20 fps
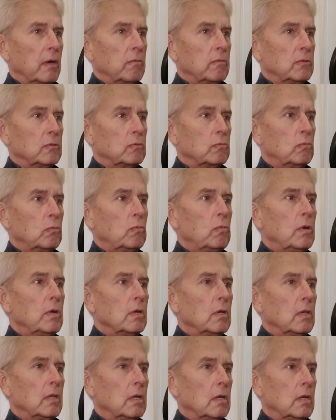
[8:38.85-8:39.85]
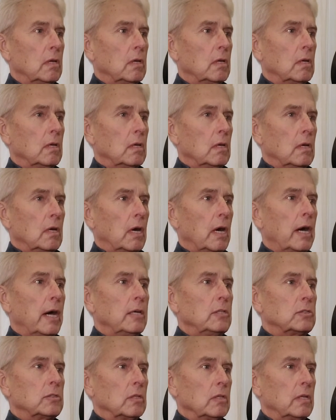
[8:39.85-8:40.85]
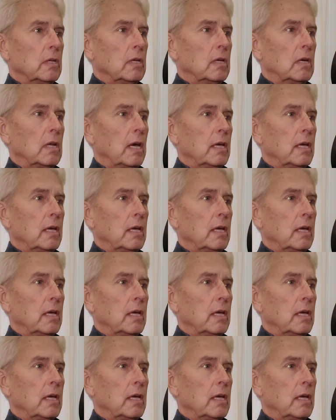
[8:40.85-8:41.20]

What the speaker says: I was really isolated.